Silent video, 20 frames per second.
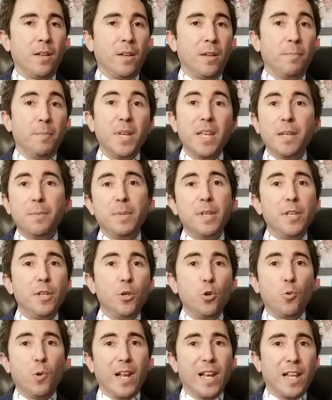Maybe
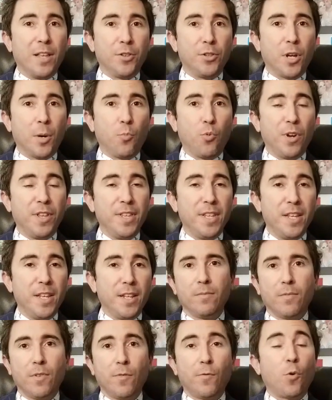you will end up
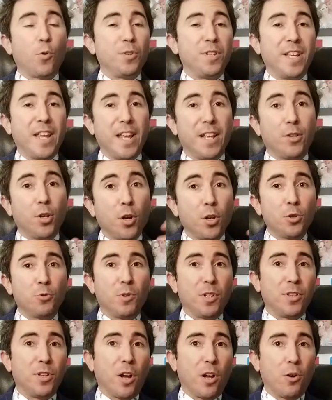winning
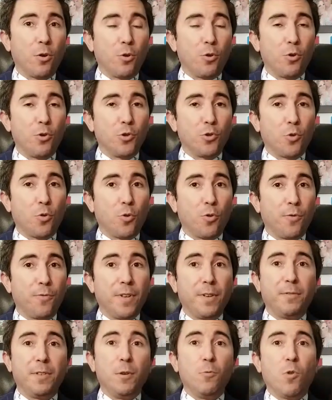$4,800 or
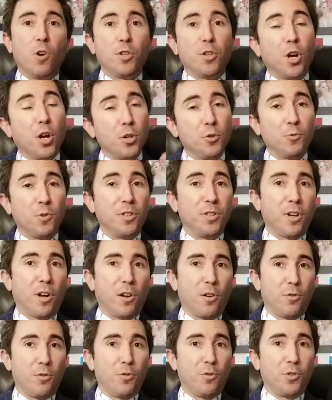
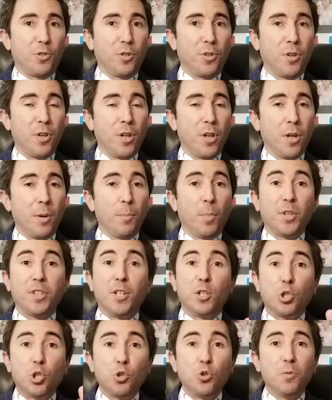$5,100, but
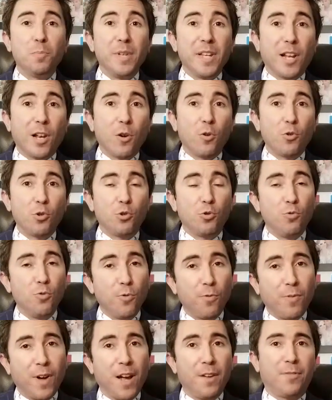it should be close to
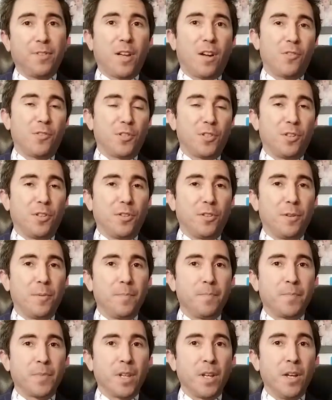
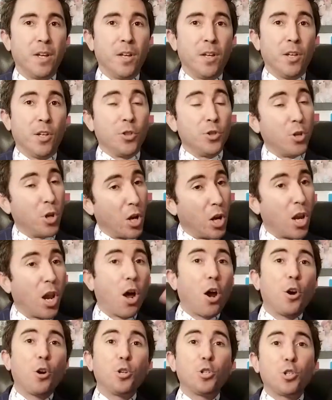5,000. The
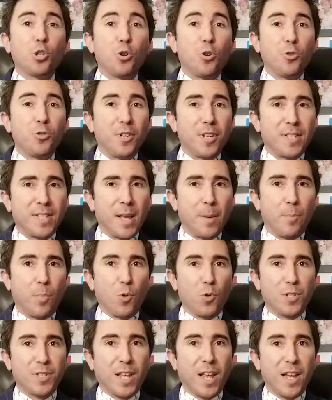larger the
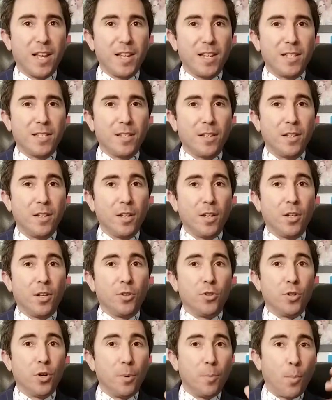sample size,
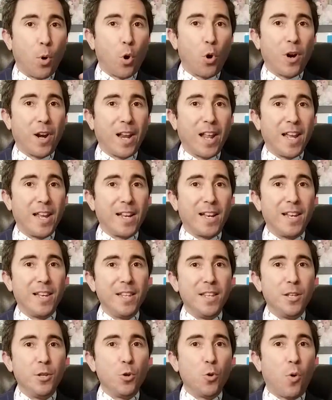the more likely
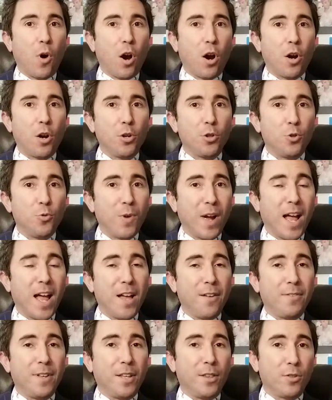you are to
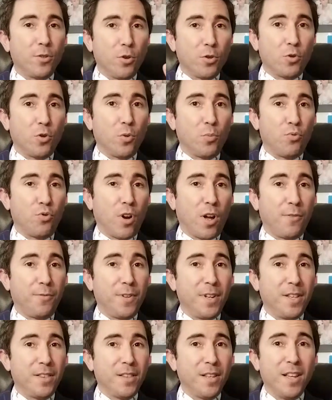have a total
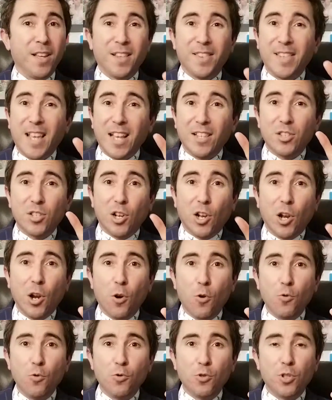profit that's
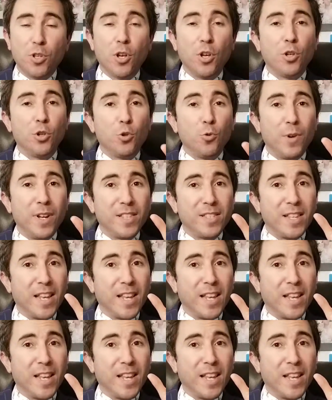close to its